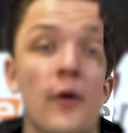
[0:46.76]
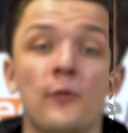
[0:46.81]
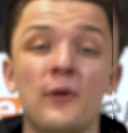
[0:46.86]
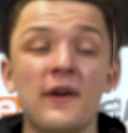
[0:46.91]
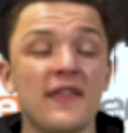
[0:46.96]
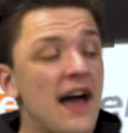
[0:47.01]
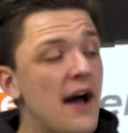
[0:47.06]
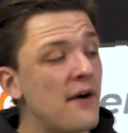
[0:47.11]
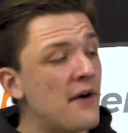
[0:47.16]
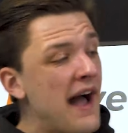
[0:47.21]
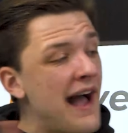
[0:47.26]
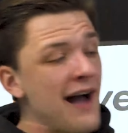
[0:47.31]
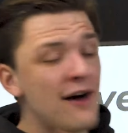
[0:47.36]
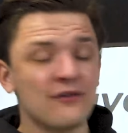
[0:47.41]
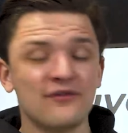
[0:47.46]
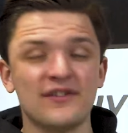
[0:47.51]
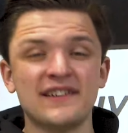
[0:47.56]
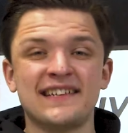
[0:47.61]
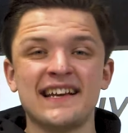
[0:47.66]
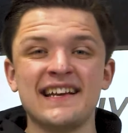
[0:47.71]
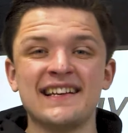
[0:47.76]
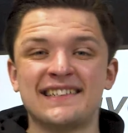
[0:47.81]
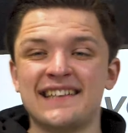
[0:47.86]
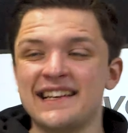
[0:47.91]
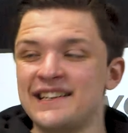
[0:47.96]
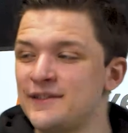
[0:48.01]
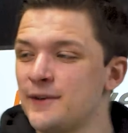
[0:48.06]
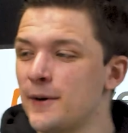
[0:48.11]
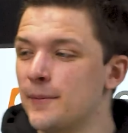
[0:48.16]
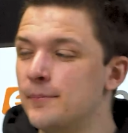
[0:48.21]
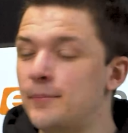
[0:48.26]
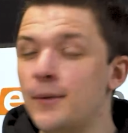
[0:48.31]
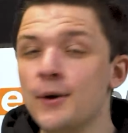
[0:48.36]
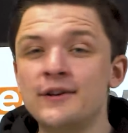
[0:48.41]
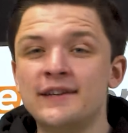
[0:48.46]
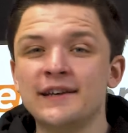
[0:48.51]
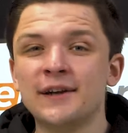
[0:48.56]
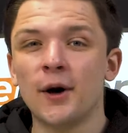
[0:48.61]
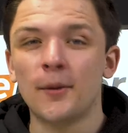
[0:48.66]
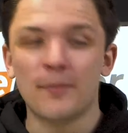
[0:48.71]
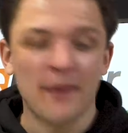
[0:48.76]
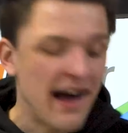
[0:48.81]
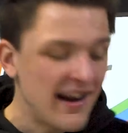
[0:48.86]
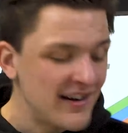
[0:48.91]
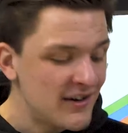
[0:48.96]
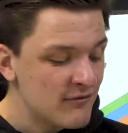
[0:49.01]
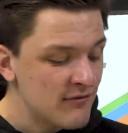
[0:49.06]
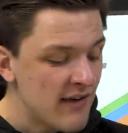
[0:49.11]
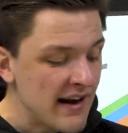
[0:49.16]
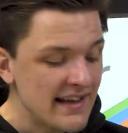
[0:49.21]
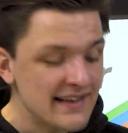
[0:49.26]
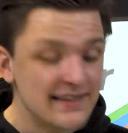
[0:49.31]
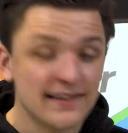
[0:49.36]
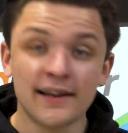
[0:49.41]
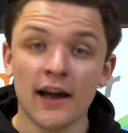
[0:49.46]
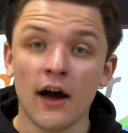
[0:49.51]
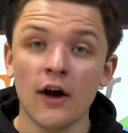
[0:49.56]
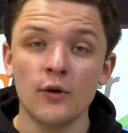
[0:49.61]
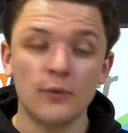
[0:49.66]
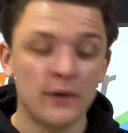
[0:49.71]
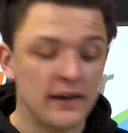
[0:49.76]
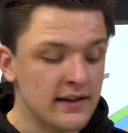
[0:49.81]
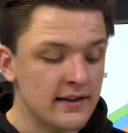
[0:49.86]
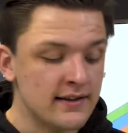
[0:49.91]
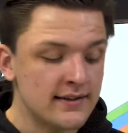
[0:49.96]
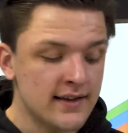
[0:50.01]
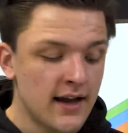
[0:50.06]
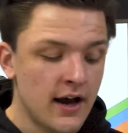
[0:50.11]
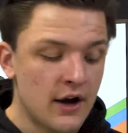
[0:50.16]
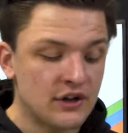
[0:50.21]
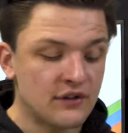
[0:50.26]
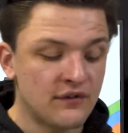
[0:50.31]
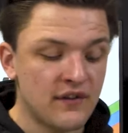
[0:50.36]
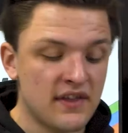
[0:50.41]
With our AlphaSync system booted up and ready to go, we can search